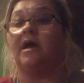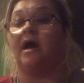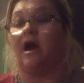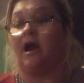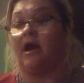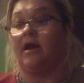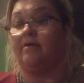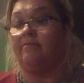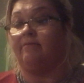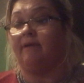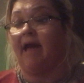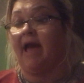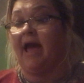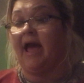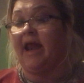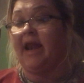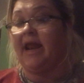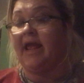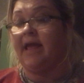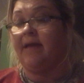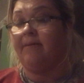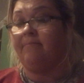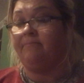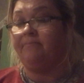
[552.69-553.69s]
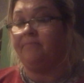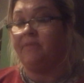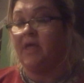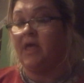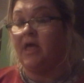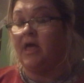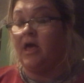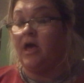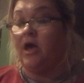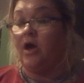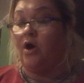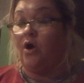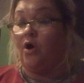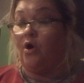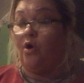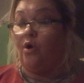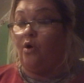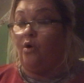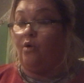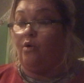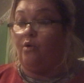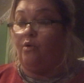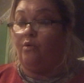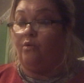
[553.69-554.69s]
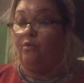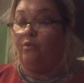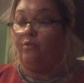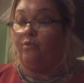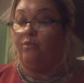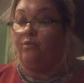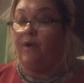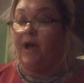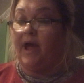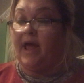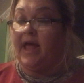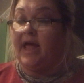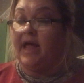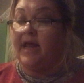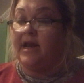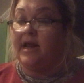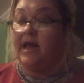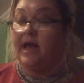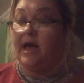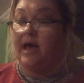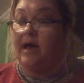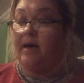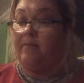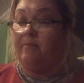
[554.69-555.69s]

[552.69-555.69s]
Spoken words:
Are you ready? When